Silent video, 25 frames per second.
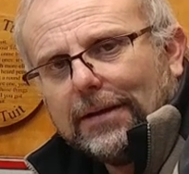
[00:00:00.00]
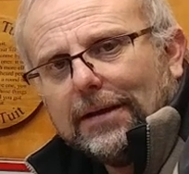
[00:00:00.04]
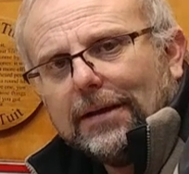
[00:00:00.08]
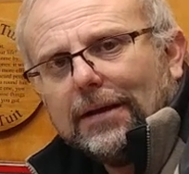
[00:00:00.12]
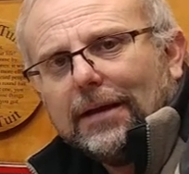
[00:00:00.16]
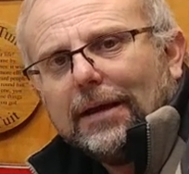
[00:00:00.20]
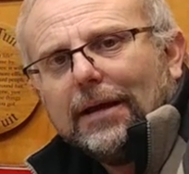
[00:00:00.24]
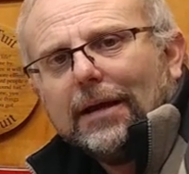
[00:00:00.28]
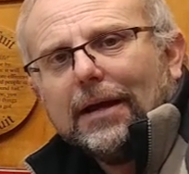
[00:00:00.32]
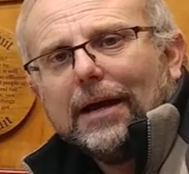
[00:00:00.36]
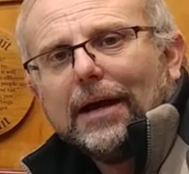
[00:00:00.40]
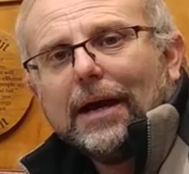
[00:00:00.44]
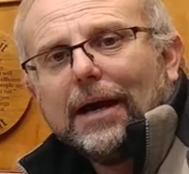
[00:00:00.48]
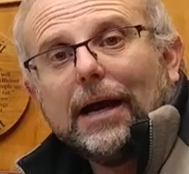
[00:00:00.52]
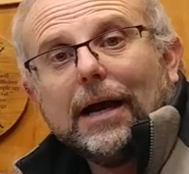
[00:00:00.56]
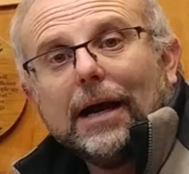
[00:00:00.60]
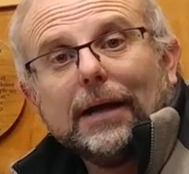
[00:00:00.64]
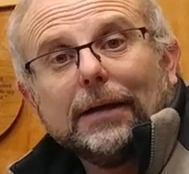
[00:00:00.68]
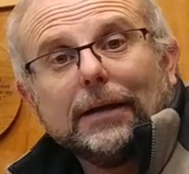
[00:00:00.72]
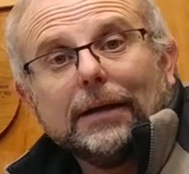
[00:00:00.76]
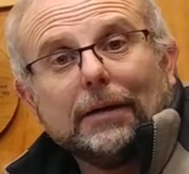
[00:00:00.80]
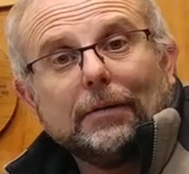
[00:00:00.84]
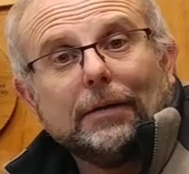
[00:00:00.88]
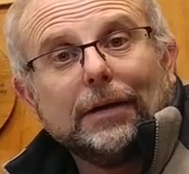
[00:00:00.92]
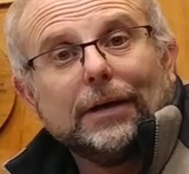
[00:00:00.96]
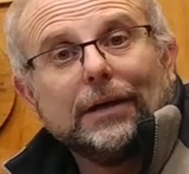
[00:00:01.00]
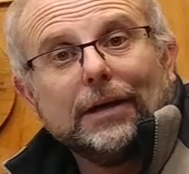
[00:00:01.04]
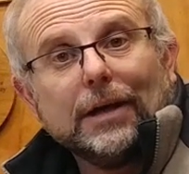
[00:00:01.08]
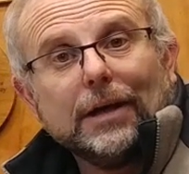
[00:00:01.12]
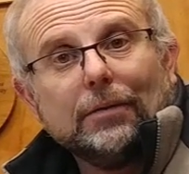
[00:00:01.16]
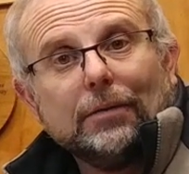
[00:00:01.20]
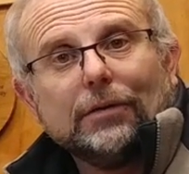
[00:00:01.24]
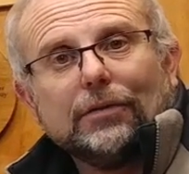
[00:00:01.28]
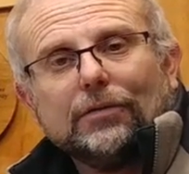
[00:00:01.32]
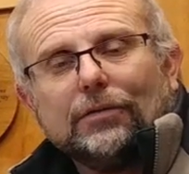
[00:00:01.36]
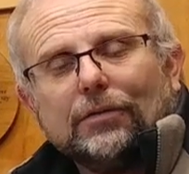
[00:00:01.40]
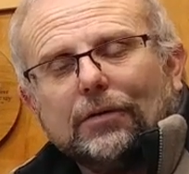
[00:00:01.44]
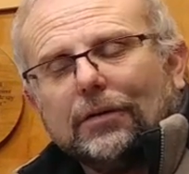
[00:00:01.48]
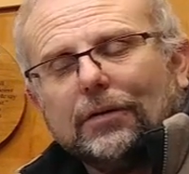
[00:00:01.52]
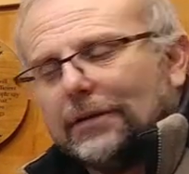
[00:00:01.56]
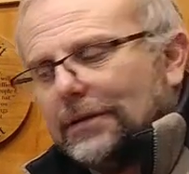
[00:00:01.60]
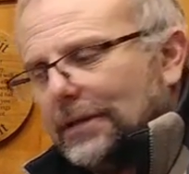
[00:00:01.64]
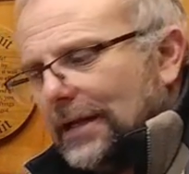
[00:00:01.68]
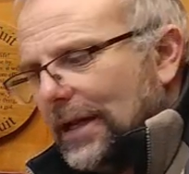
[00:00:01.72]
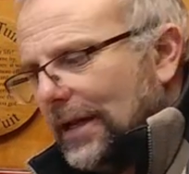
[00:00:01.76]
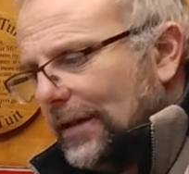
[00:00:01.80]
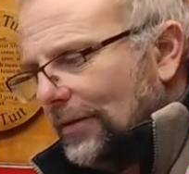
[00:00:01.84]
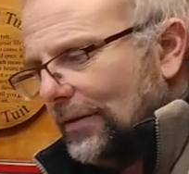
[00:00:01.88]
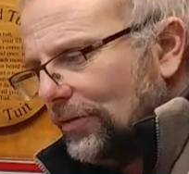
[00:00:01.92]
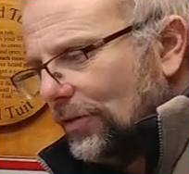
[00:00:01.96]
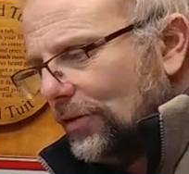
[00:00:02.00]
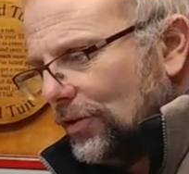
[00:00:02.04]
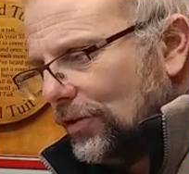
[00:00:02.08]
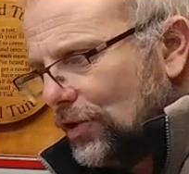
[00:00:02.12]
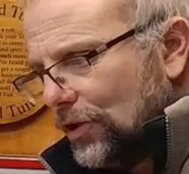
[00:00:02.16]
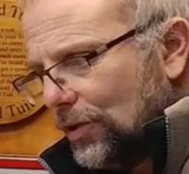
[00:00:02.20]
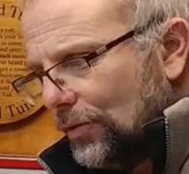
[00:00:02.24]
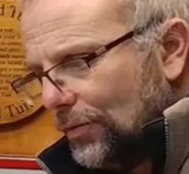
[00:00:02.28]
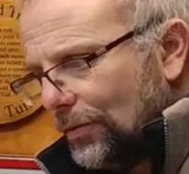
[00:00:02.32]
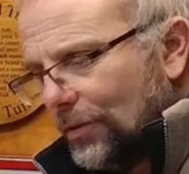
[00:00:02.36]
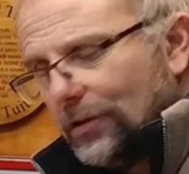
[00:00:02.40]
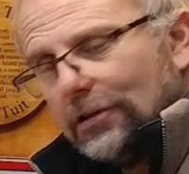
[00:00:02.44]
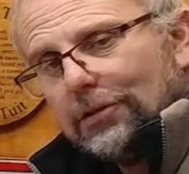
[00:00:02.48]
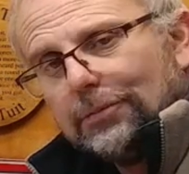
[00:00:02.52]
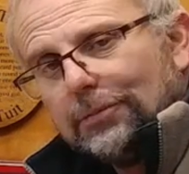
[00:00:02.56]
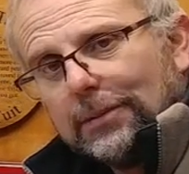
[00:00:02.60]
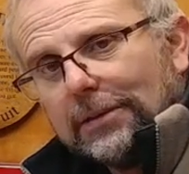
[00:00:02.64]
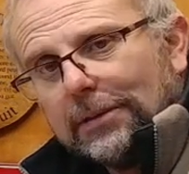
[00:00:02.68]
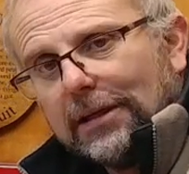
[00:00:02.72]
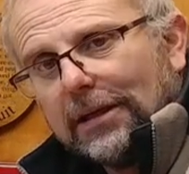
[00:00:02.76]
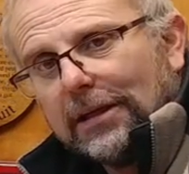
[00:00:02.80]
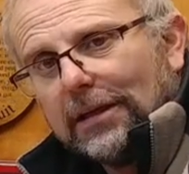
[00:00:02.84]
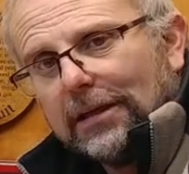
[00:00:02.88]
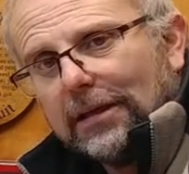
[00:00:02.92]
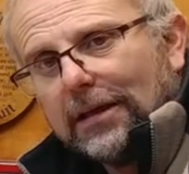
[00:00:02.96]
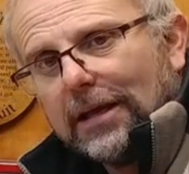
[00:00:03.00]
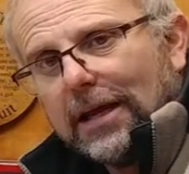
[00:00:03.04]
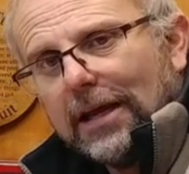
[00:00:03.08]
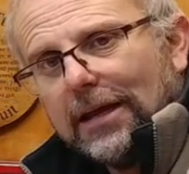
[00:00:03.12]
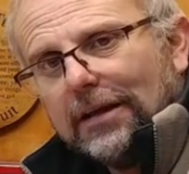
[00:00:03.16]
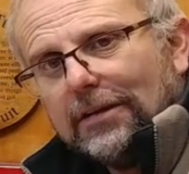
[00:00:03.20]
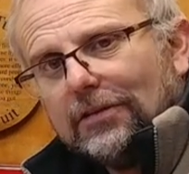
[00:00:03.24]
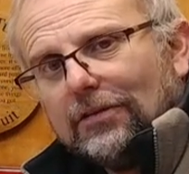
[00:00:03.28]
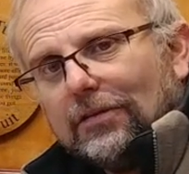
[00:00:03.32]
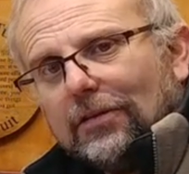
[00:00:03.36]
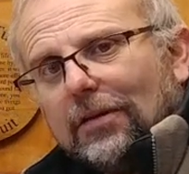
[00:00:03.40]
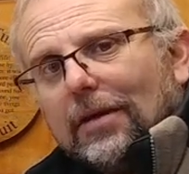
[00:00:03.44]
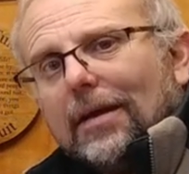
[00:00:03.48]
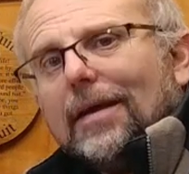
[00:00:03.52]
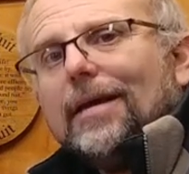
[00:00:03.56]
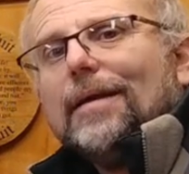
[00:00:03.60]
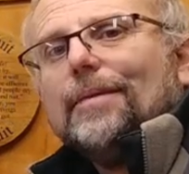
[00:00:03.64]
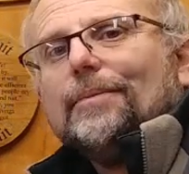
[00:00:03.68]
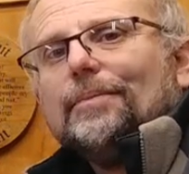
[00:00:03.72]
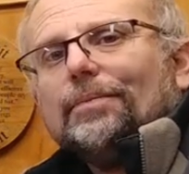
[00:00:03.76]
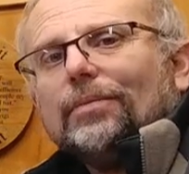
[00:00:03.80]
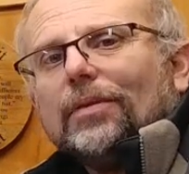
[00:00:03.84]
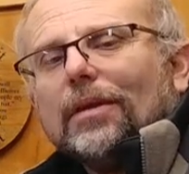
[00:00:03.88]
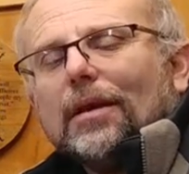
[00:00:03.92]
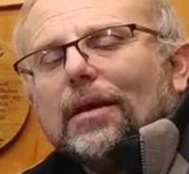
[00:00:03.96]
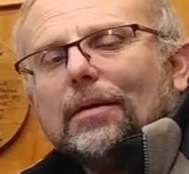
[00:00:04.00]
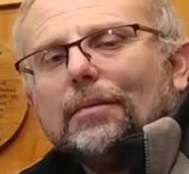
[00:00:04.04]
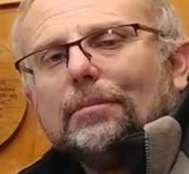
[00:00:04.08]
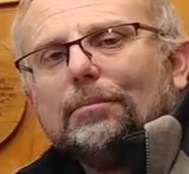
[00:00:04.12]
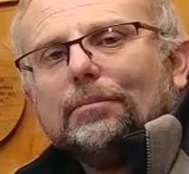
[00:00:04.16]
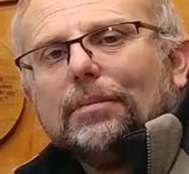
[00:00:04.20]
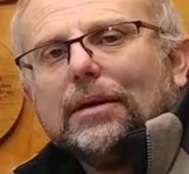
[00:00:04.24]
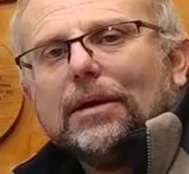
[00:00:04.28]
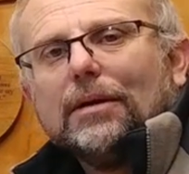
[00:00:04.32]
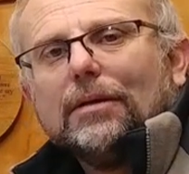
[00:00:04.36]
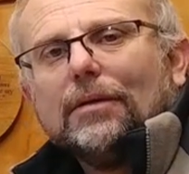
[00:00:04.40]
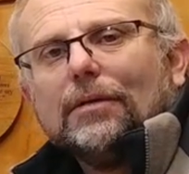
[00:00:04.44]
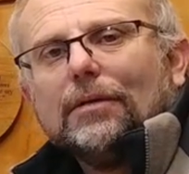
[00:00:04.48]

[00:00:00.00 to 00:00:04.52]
Now, I know it's not Ted's issue in this particular case because